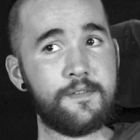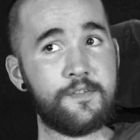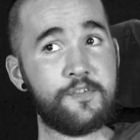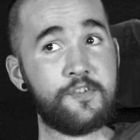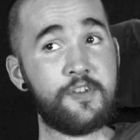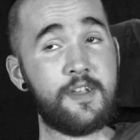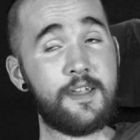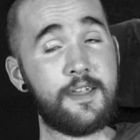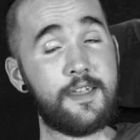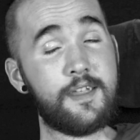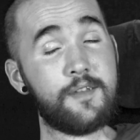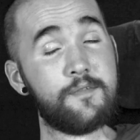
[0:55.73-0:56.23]

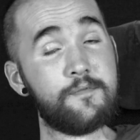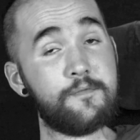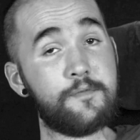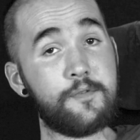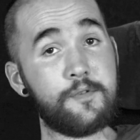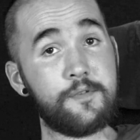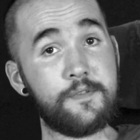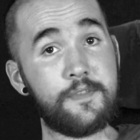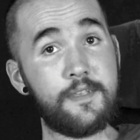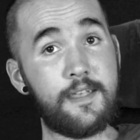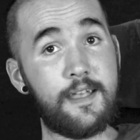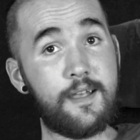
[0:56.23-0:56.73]
check-in
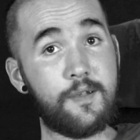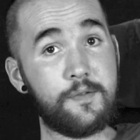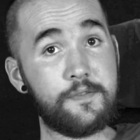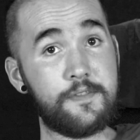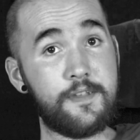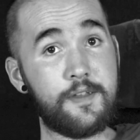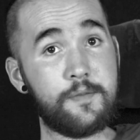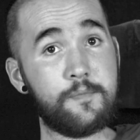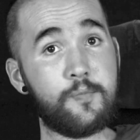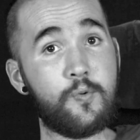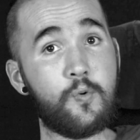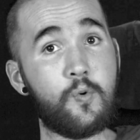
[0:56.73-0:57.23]
for the
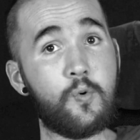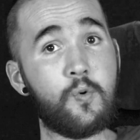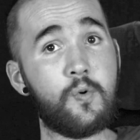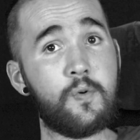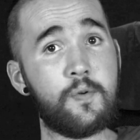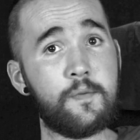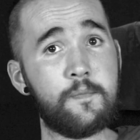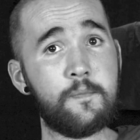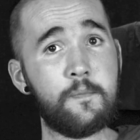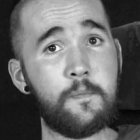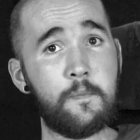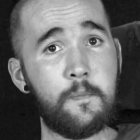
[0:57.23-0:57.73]
outside
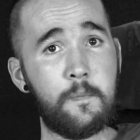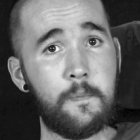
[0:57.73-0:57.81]
pool,